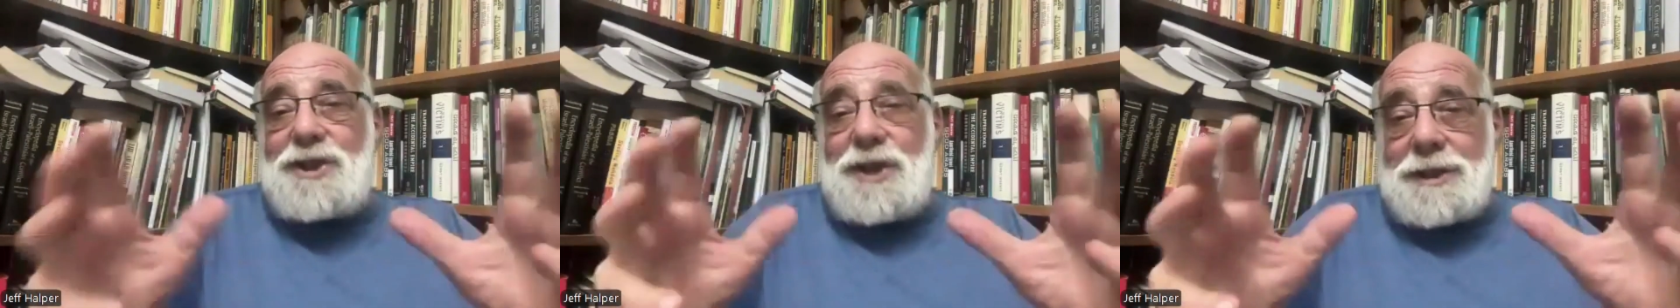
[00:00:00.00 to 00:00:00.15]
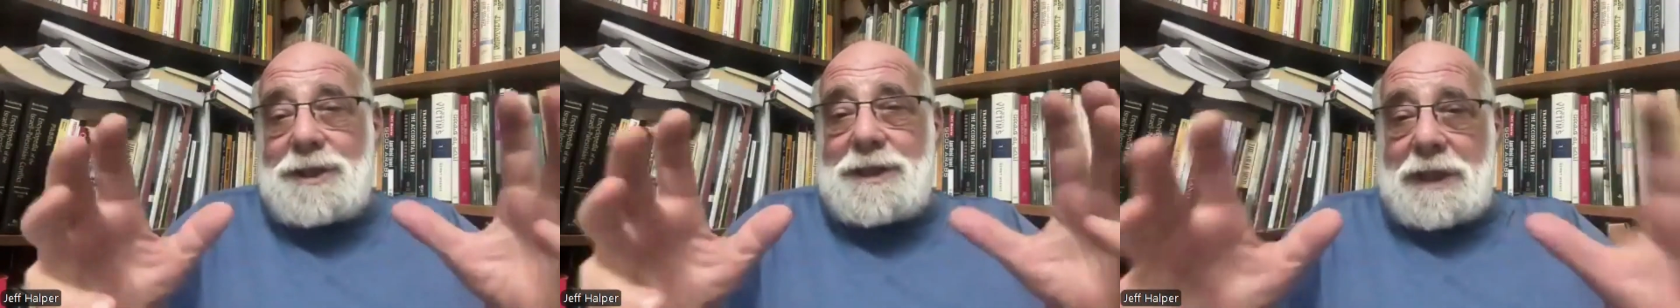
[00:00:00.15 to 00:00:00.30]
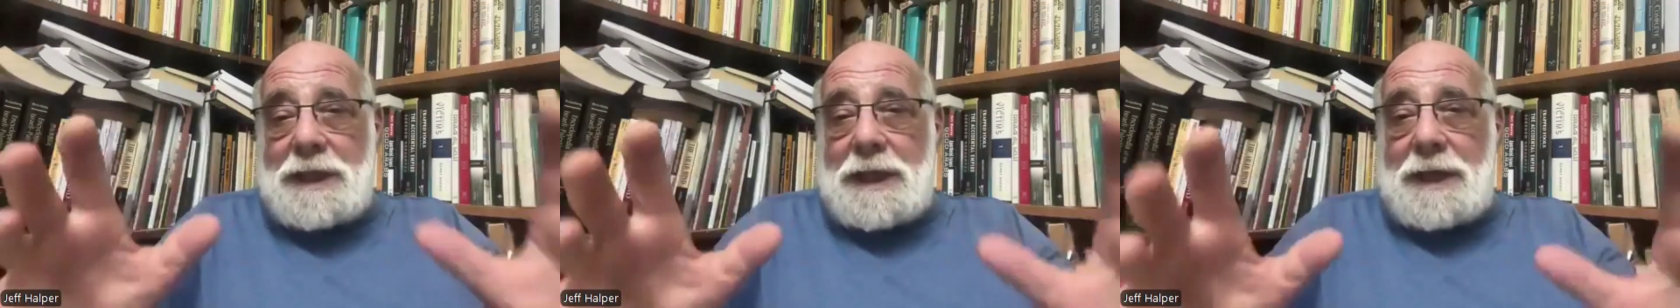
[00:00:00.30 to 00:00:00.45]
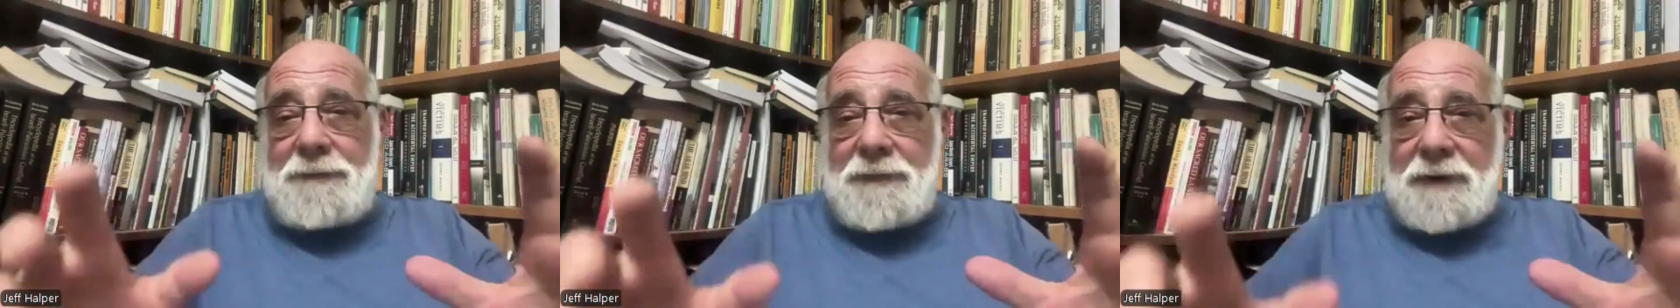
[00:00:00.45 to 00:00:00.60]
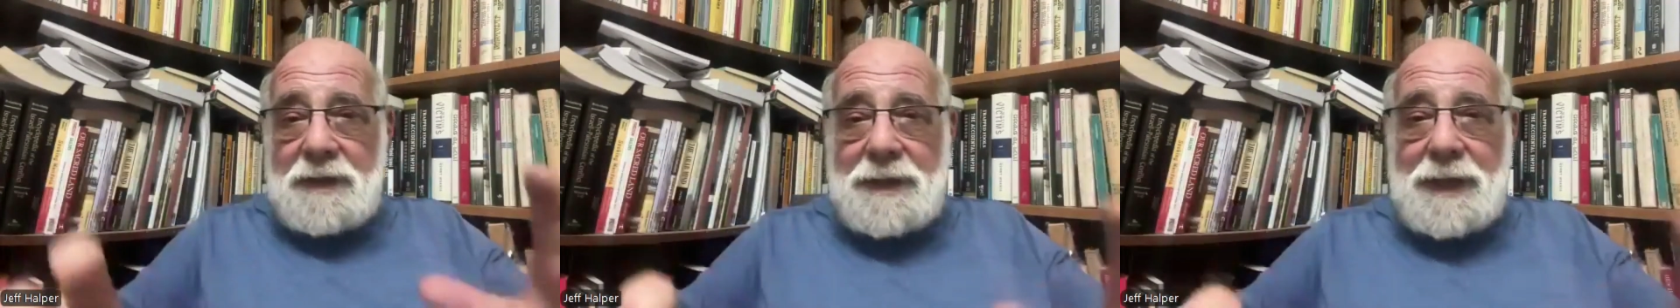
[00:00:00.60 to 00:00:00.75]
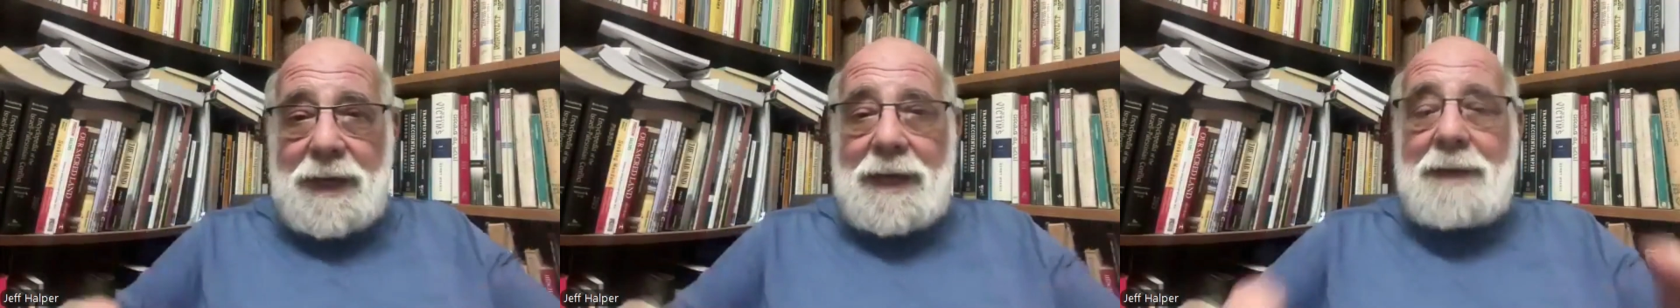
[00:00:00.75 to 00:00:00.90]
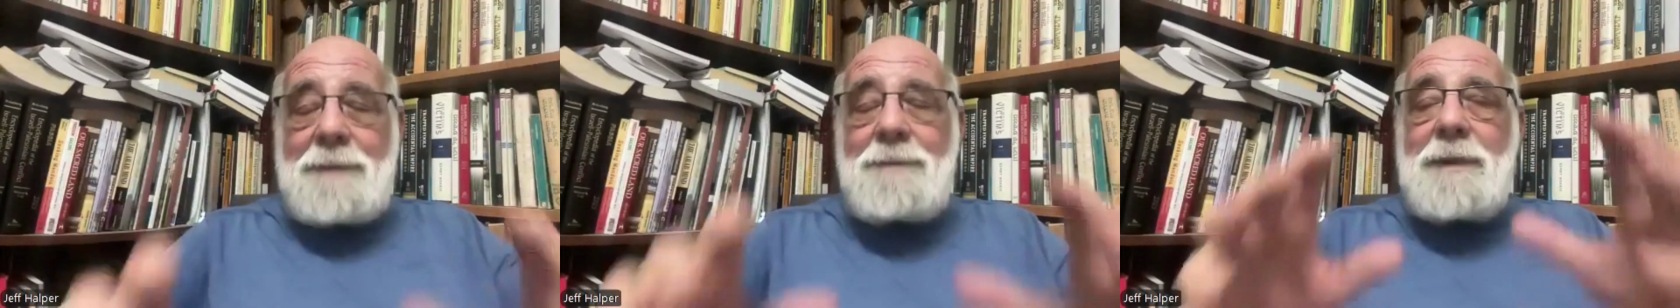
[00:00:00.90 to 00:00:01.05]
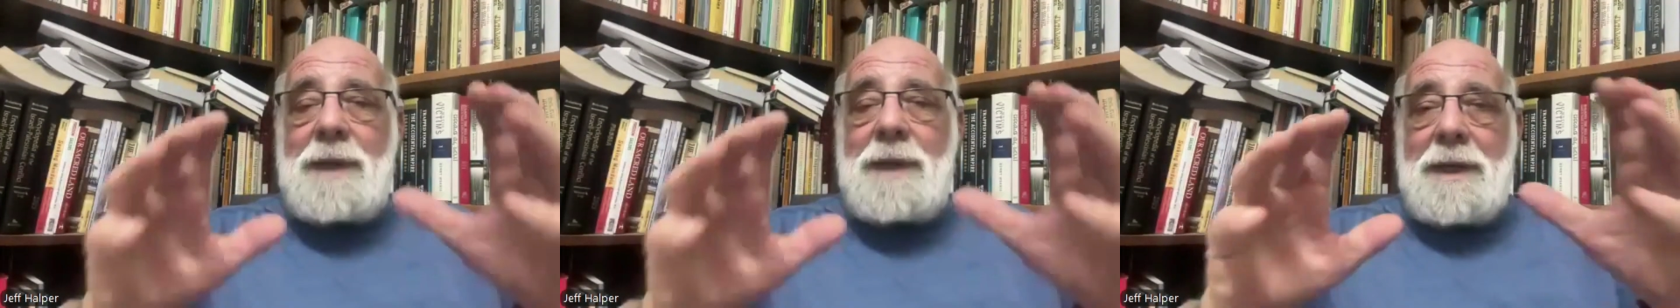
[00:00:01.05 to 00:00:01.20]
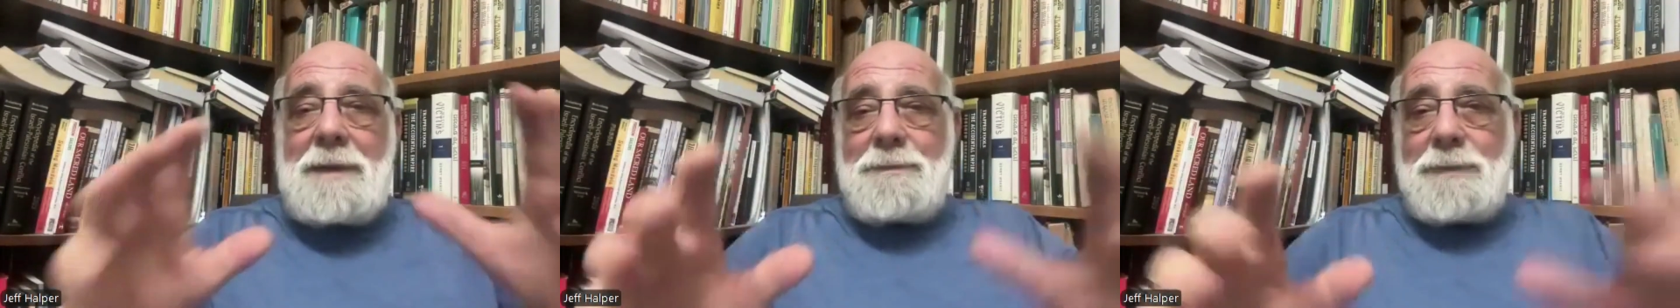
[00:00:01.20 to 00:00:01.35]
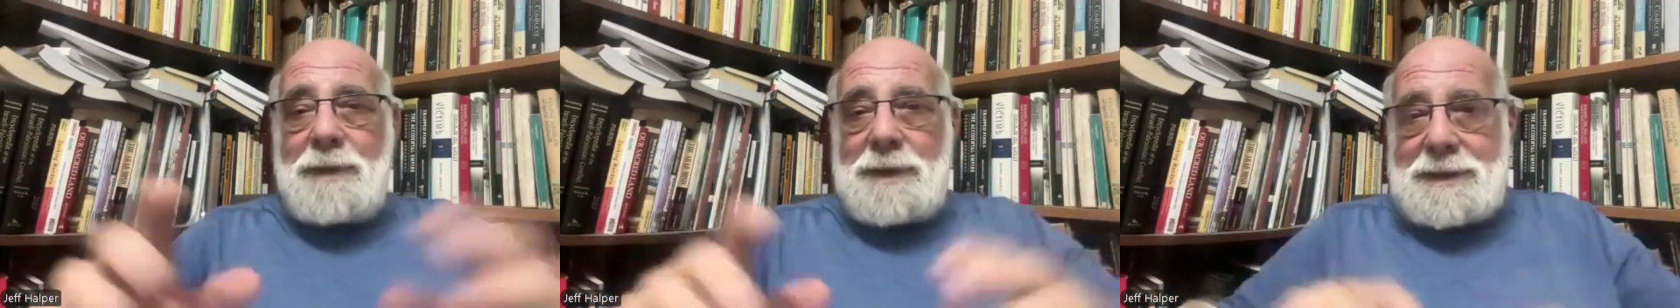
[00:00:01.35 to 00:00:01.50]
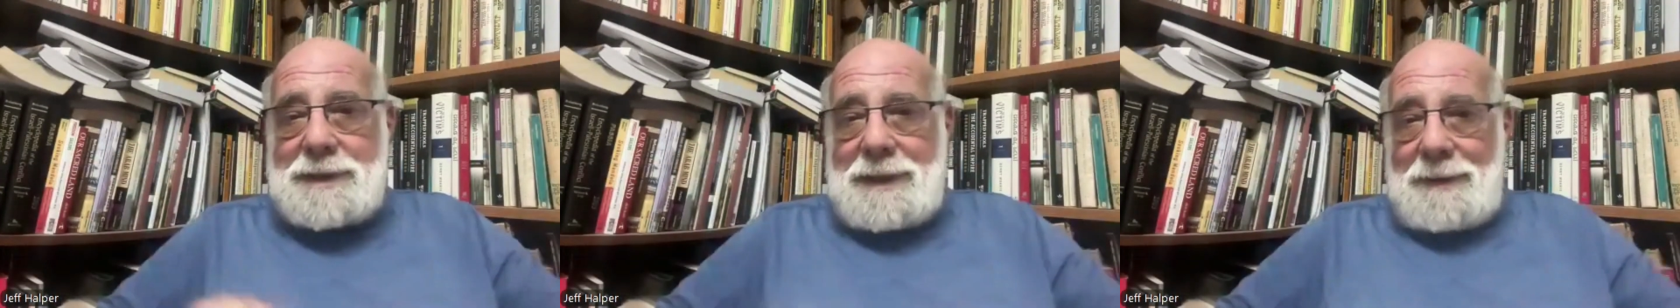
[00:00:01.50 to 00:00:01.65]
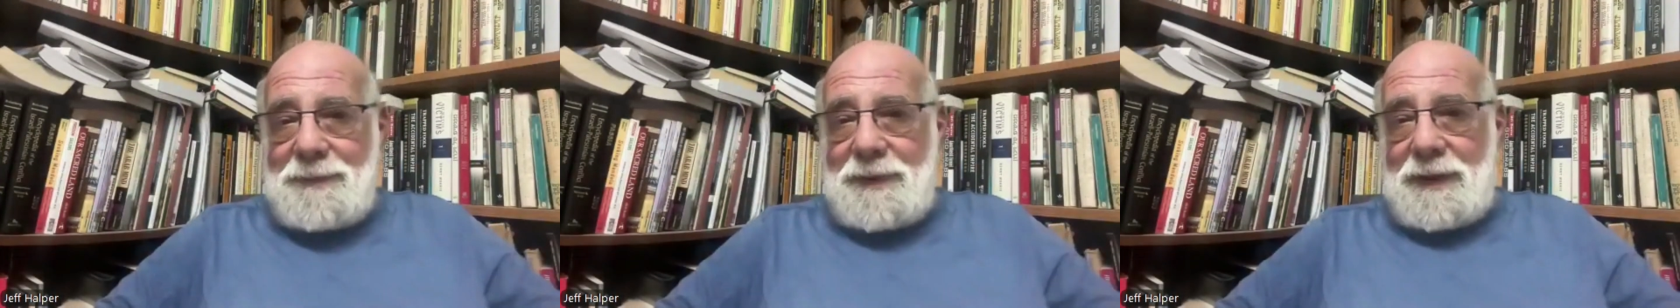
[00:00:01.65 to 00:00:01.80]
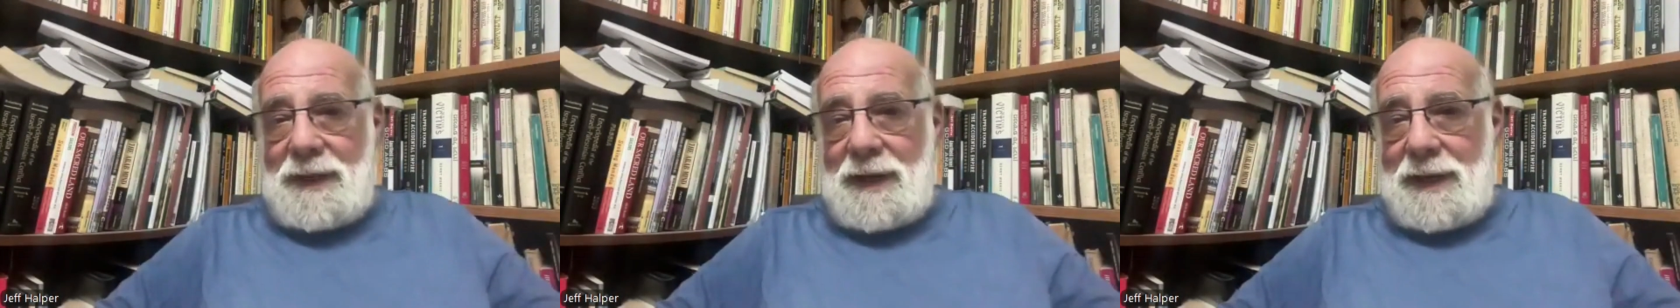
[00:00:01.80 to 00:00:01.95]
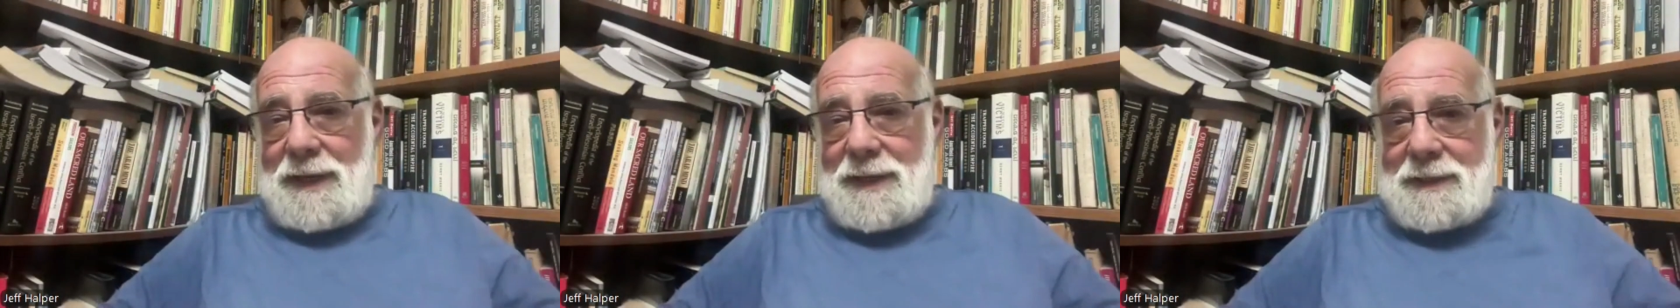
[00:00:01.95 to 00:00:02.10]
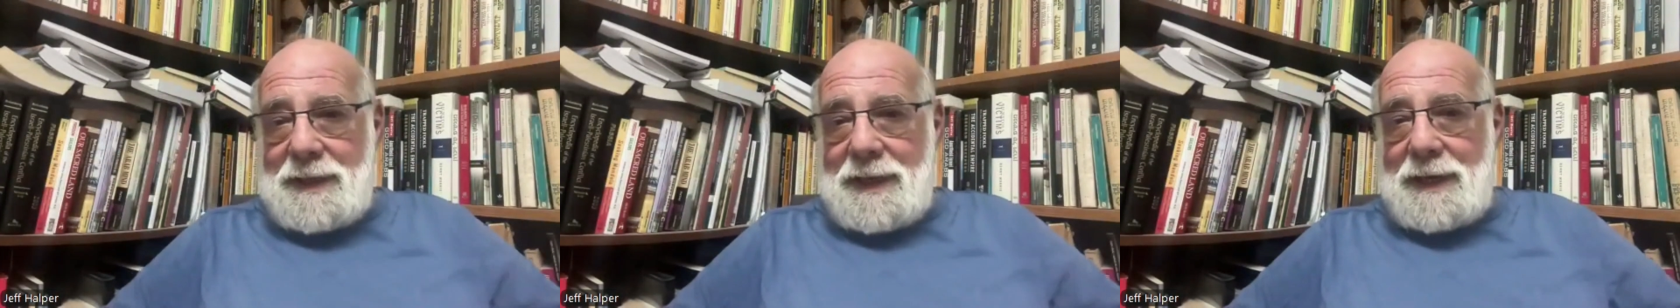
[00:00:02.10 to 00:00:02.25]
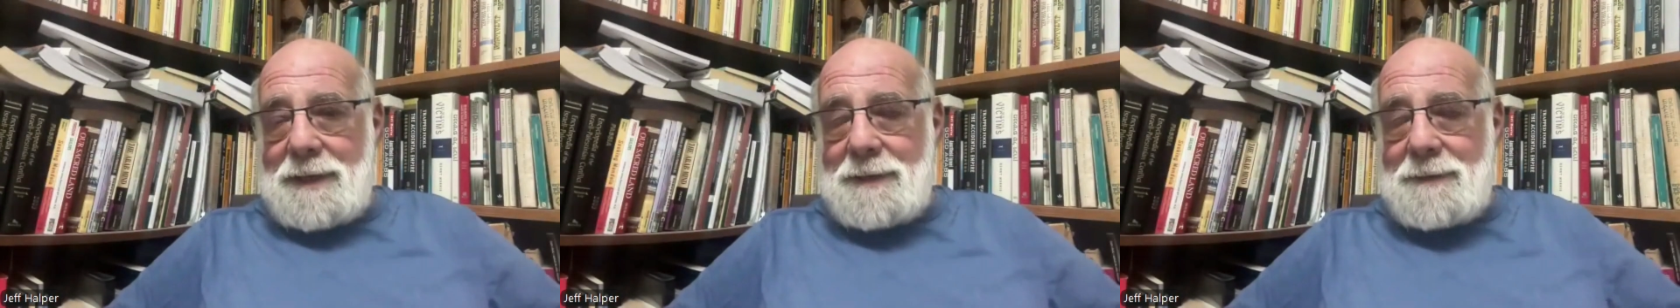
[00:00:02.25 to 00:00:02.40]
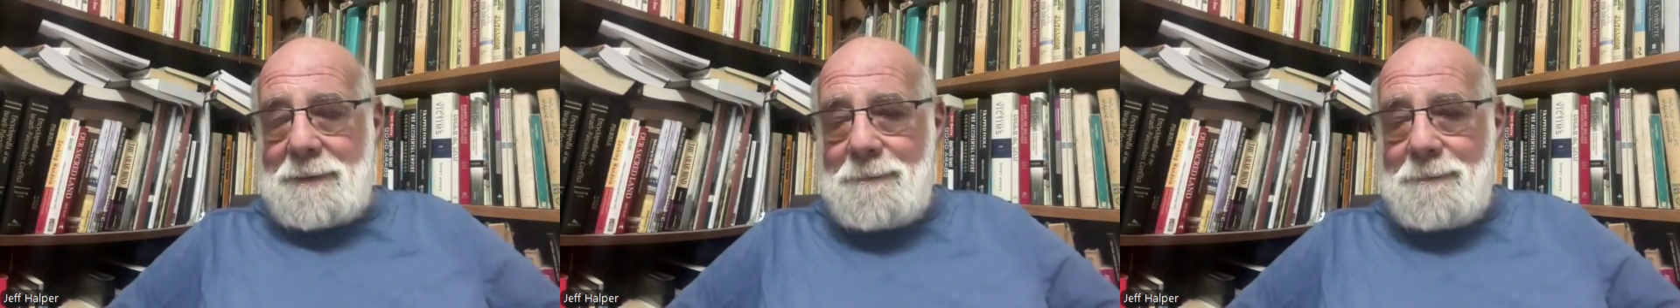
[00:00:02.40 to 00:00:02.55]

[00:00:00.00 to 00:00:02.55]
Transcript: just to give it a name, but something like that.